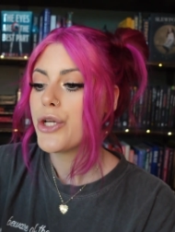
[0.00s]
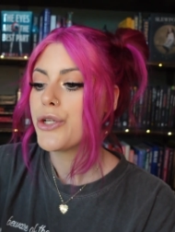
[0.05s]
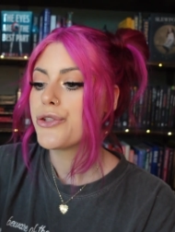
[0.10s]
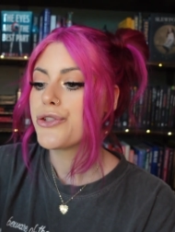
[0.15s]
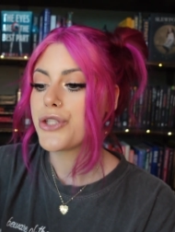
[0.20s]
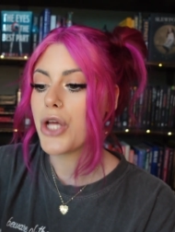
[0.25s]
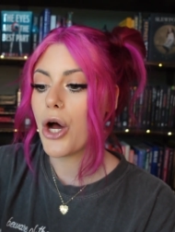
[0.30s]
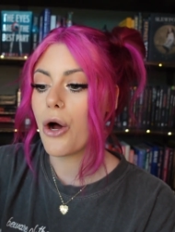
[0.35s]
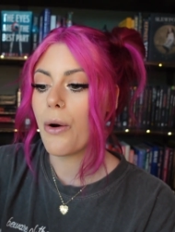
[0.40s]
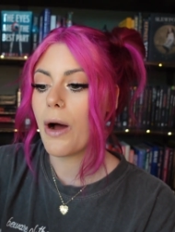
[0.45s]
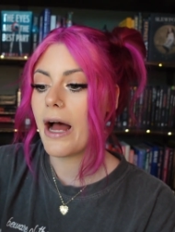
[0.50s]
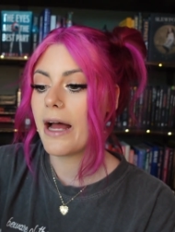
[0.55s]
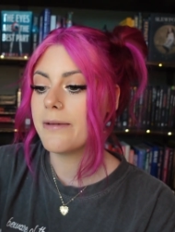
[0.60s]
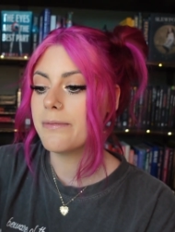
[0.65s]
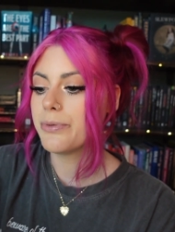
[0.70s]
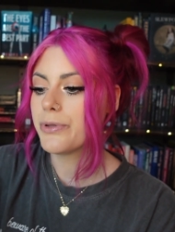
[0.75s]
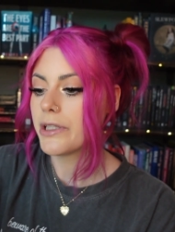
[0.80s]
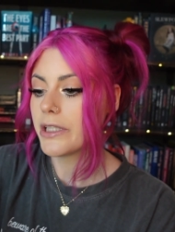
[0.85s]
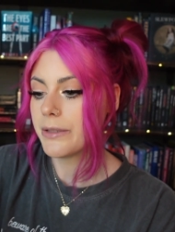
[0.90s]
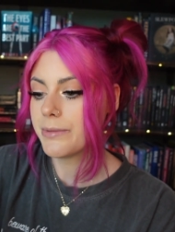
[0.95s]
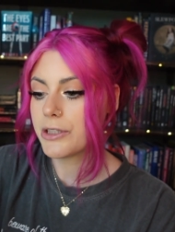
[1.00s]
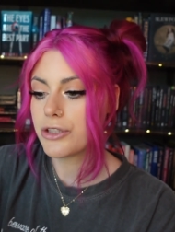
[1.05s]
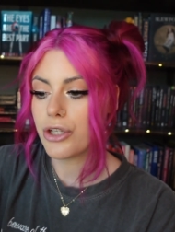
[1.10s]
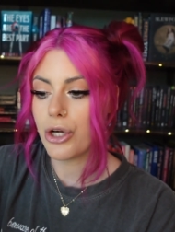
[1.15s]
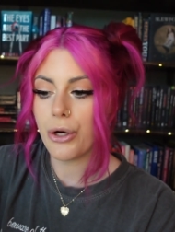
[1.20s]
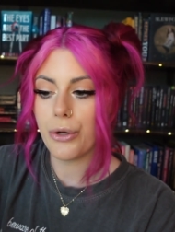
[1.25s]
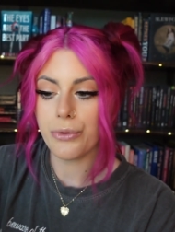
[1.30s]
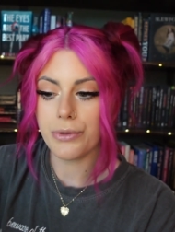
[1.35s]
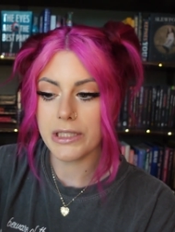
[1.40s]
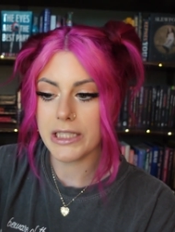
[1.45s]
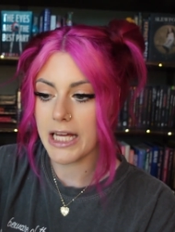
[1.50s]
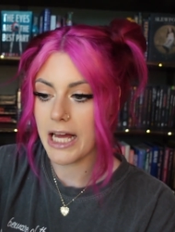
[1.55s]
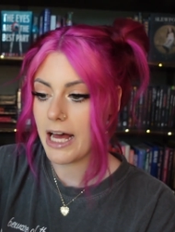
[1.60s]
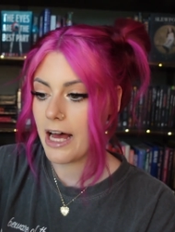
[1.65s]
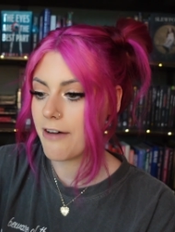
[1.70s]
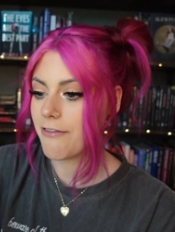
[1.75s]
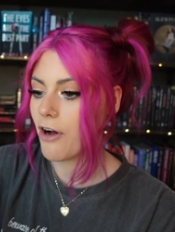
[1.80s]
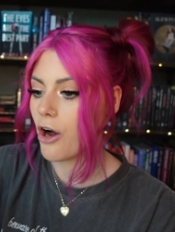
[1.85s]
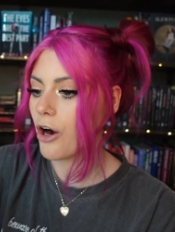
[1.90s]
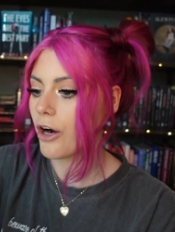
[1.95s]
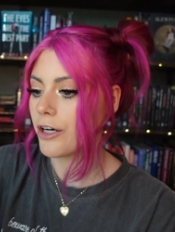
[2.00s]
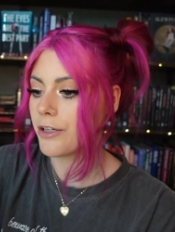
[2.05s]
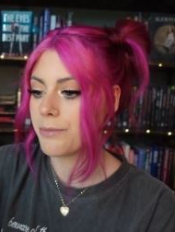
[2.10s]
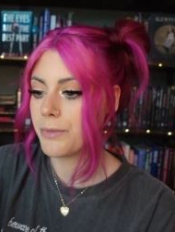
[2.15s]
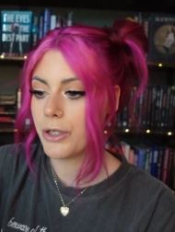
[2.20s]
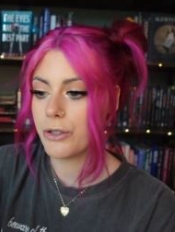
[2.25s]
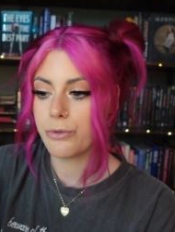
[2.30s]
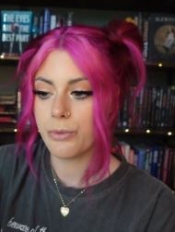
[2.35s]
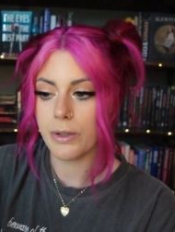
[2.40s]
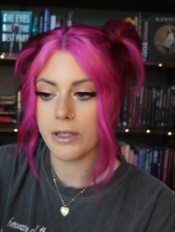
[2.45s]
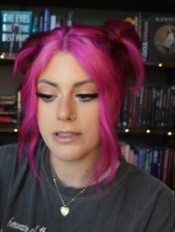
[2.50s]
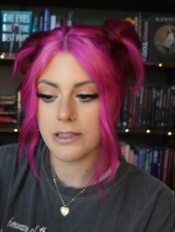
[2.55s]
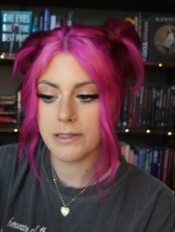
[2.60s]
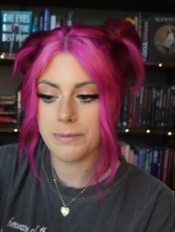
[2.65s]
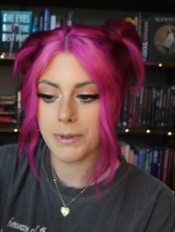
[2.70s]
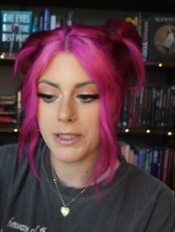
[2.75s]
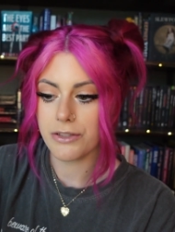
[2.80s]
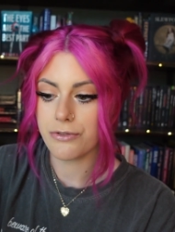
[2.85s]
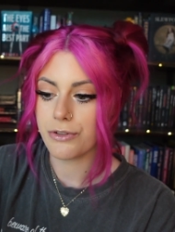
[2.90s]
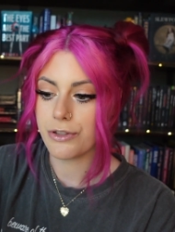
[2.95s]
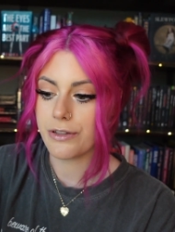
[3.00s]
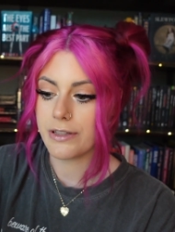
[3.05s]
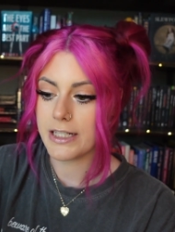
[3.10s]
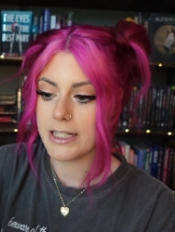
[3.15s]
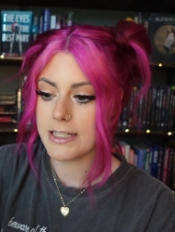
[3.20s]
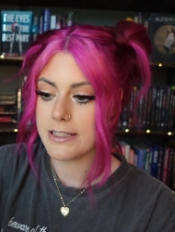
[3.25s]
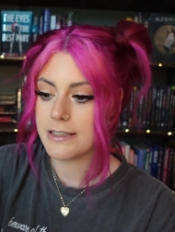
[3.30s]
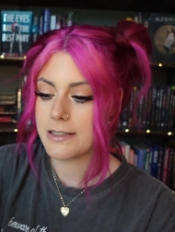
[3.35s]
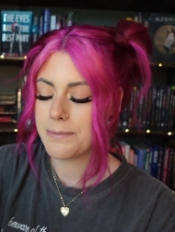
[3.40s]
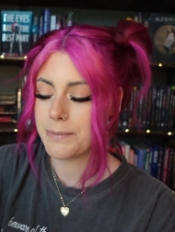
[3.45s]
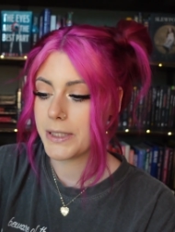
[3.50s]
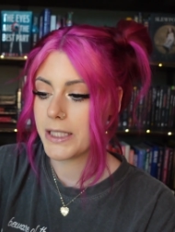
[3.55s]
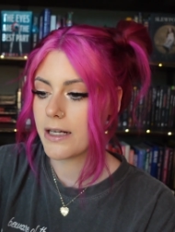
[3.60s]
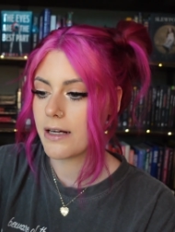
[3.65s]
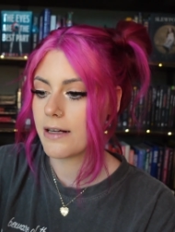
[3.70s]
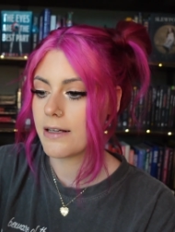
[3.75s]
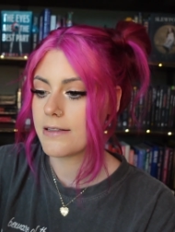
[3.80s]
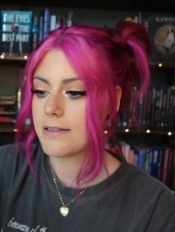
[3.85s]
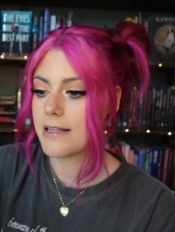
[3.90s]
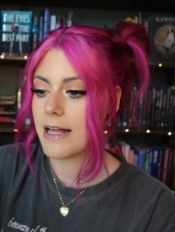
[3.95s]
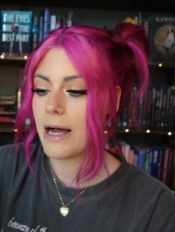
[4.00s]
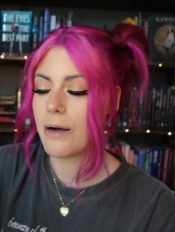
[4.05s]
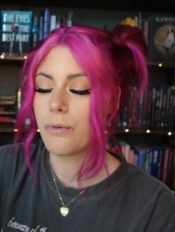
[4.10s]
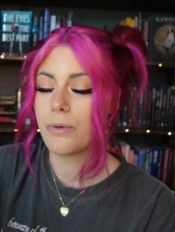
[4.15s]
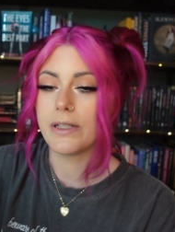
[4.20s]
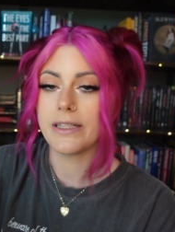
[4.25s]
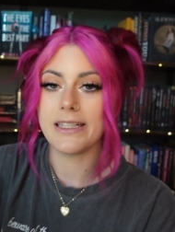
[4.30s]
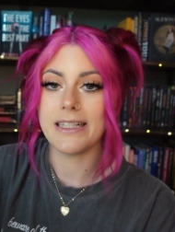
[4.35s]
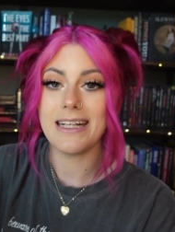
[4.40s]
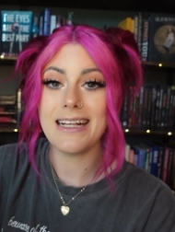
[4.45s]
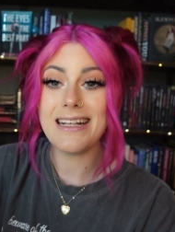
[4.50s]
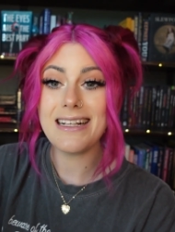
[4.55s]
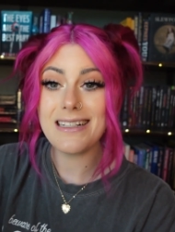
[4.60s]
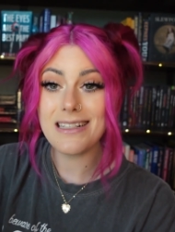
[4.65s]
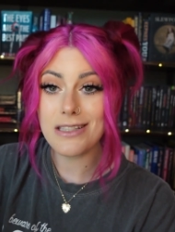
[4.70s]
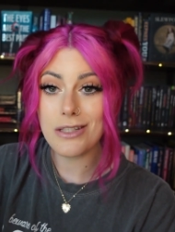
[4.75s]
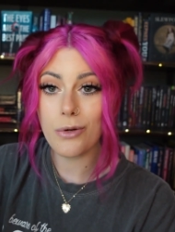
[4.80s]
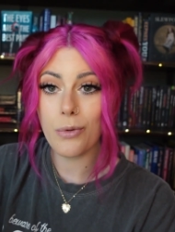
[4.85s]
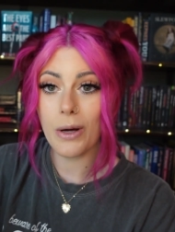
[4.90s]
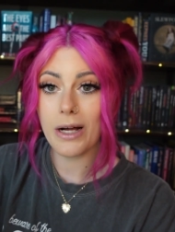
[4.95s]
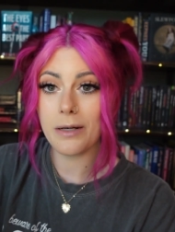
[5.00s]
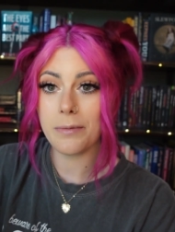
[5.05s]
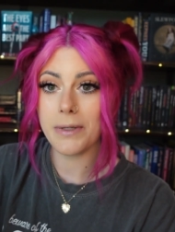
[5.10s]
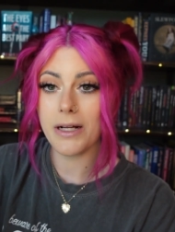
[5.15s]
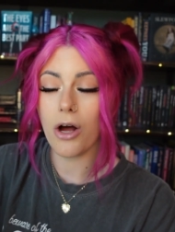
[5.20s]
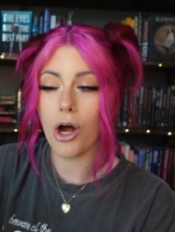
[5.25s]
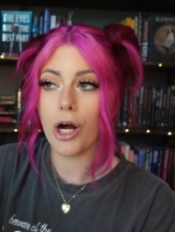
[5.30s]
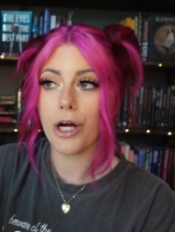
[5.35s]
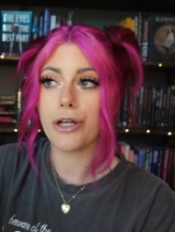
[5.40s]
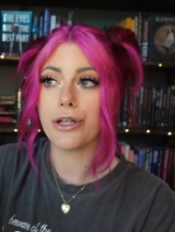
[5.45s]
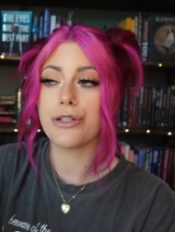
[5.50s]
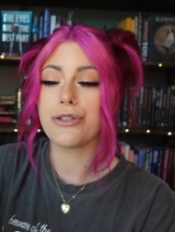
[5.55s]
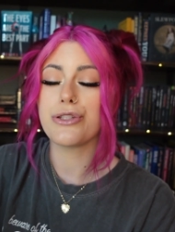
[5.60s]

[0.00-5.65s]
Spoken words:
So I pretty much only have hard mode ones picked for this because that one is quite a bit harder.